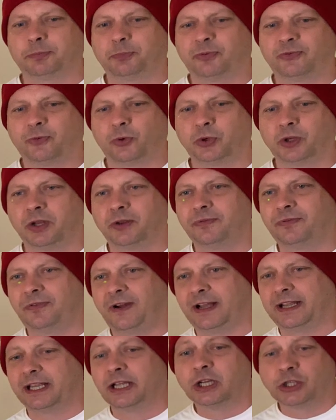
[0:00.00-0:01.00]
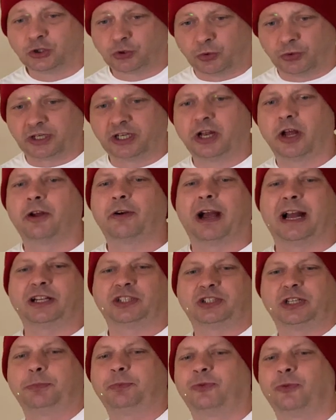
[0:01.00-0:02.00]
before you fuck. Do you want to know?
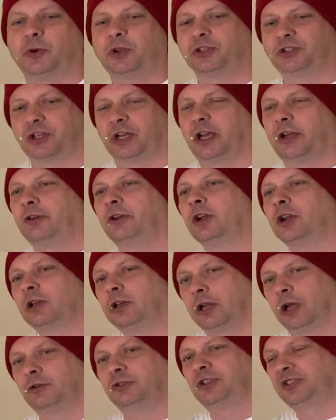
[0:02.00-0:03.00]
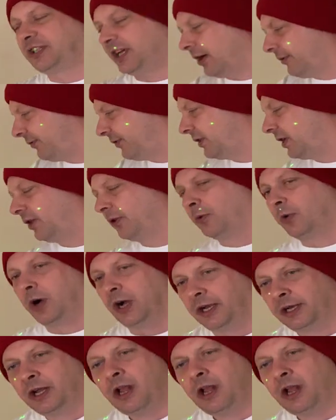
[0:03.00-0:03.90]
Actually, before you do, load yourself another one.